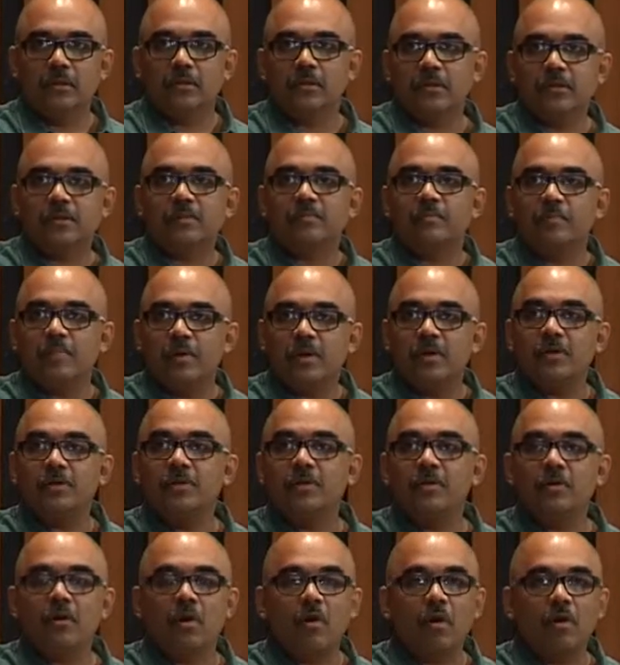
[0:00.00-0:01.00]
This
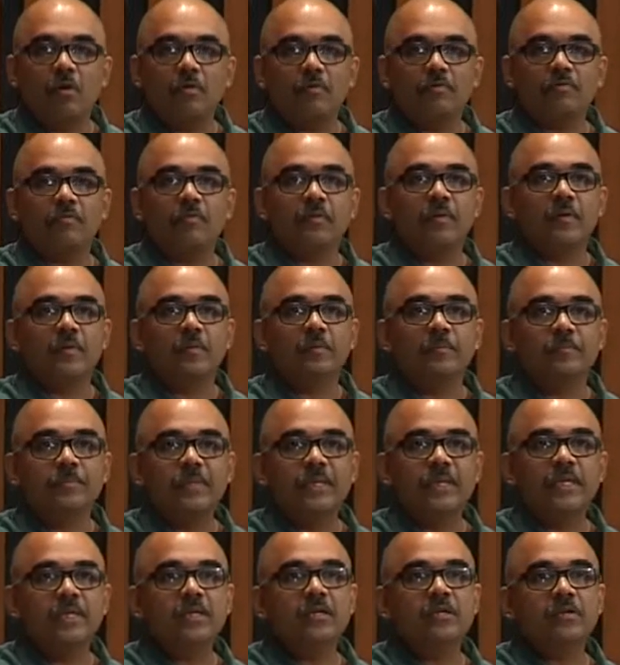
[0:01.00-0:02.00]
burden of
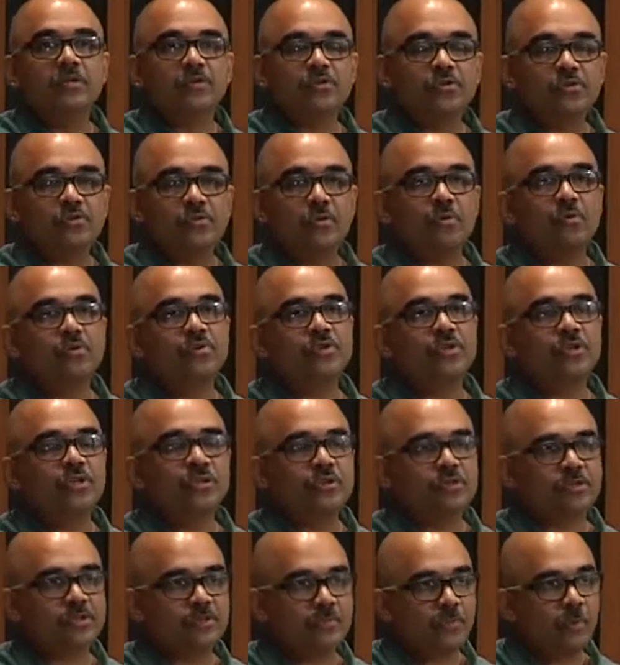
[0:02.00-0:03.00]
being socially
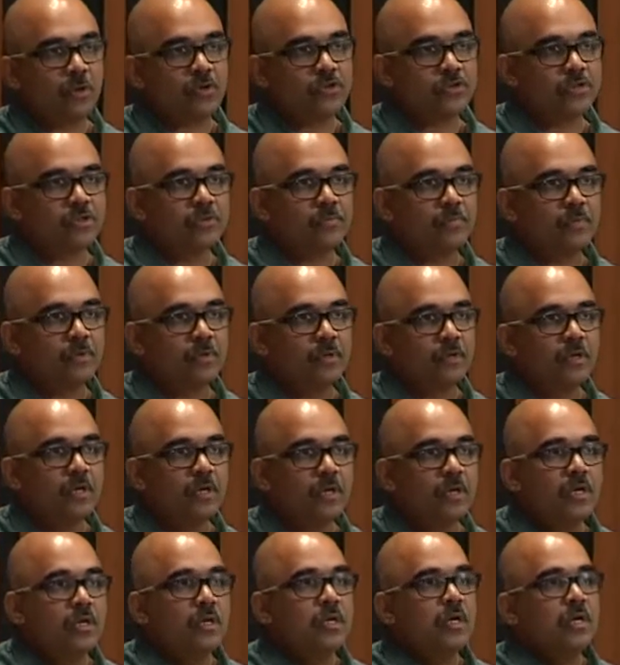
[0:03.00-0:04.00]
responsible,
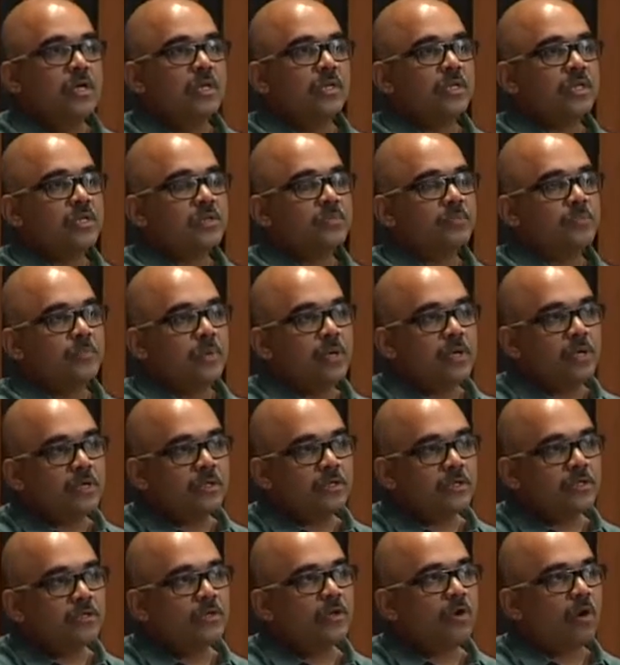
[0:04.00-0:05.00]
this
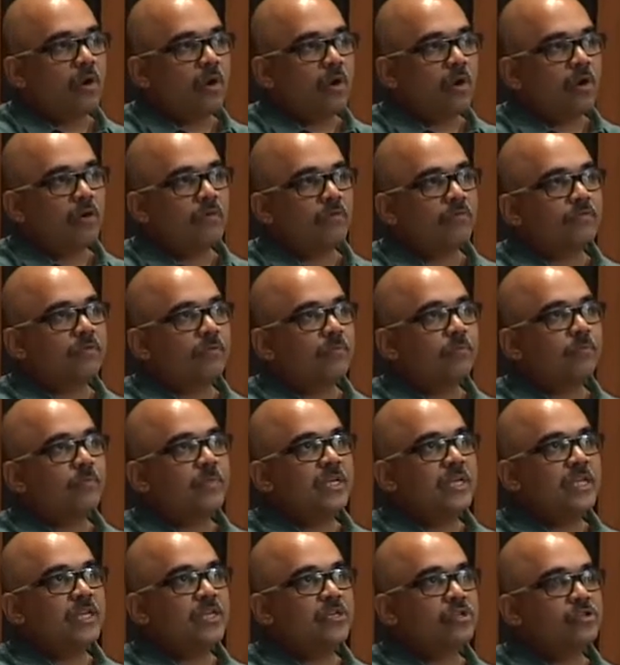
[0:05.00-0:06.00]
burden of
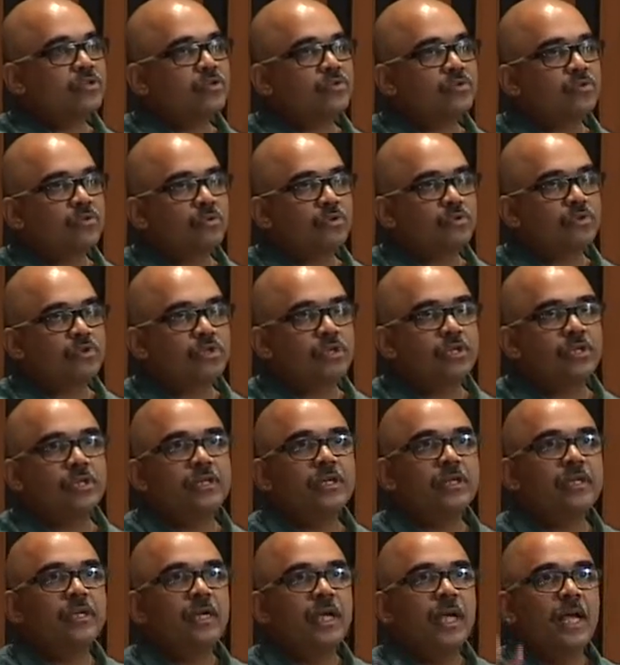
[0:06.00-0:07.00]
being
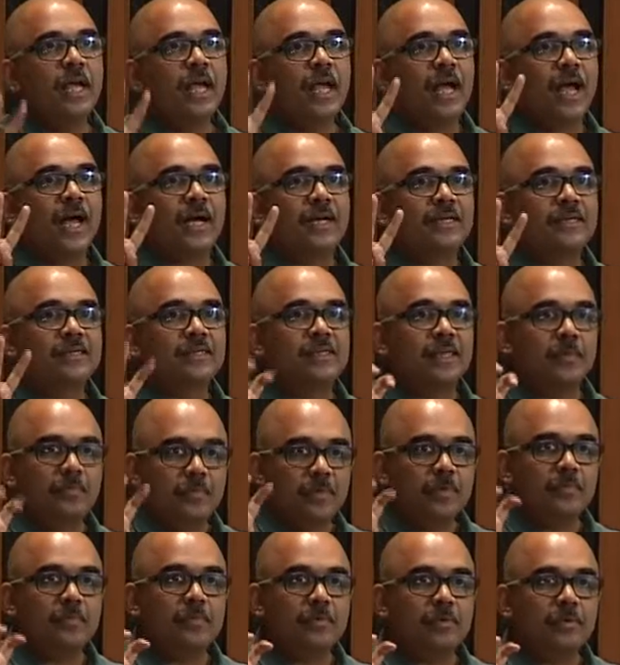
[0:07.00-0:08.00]
socially
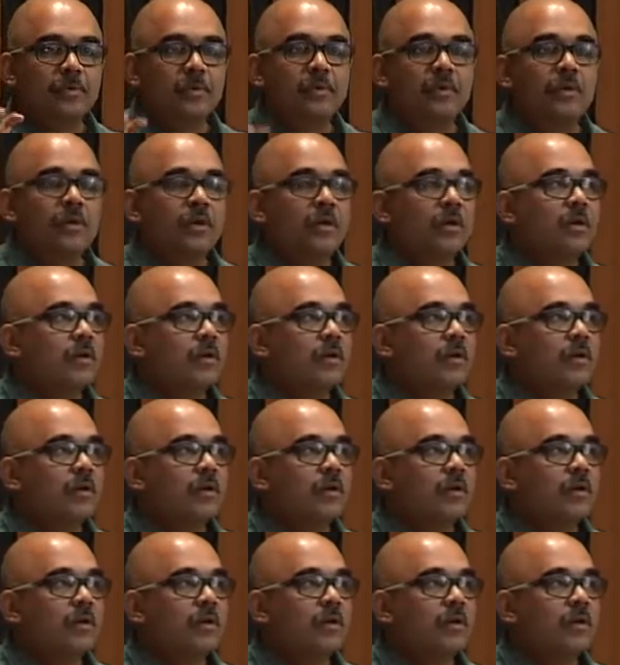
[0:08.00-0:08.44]
acceptable